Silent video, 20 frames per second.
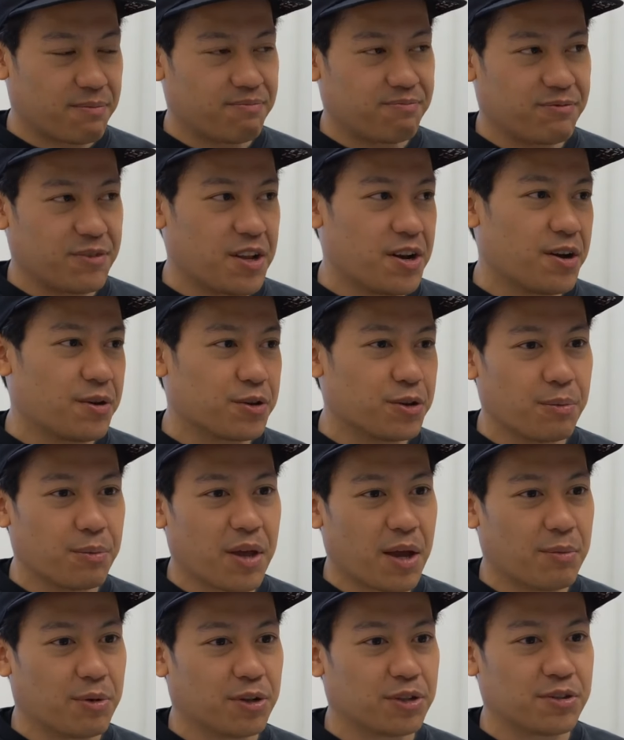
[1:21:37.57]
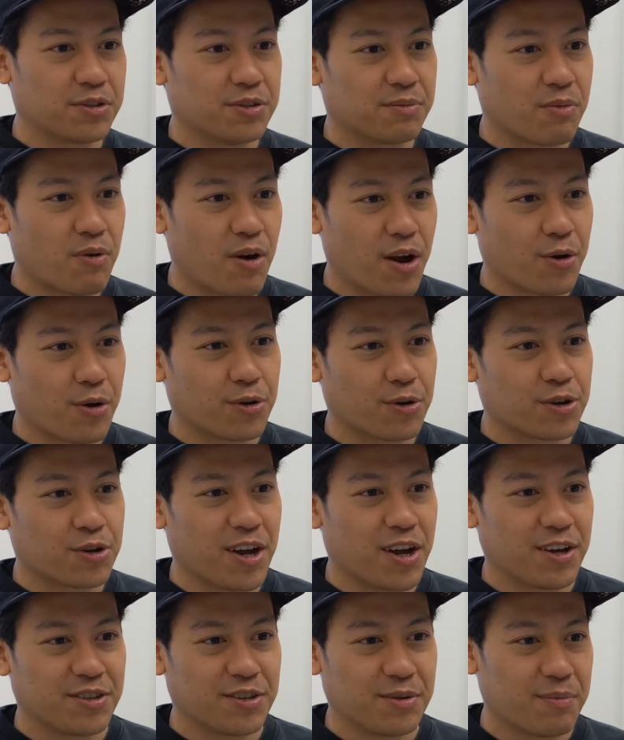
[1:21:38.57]
you know, you'll be able to
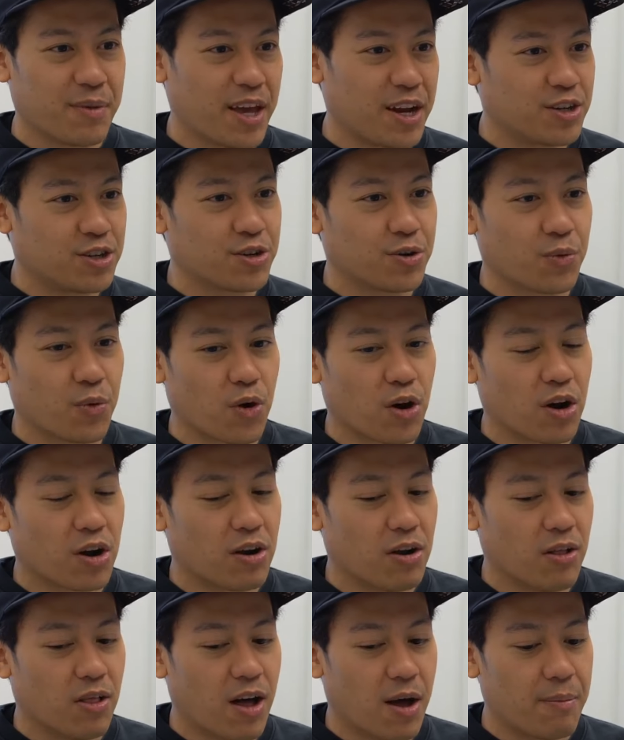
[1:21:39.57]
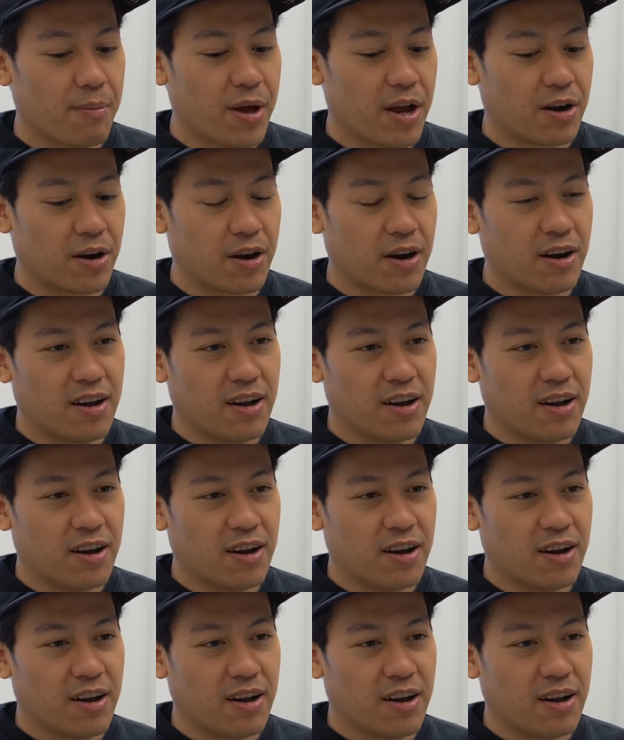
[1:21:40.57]
prioritize and manage your work a lot better.